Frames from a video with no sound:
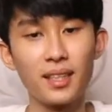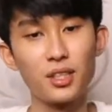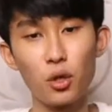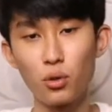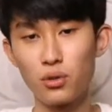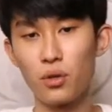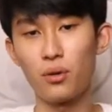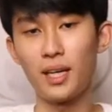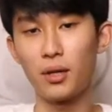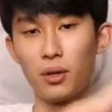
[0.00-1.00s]
It's also
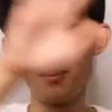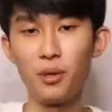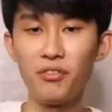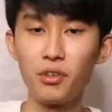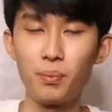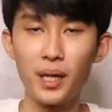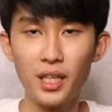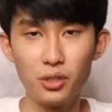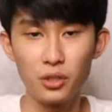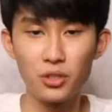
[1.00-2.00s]
like on a preview
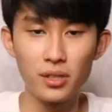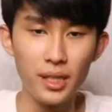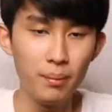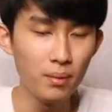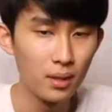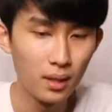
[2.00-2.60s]
page on Steam,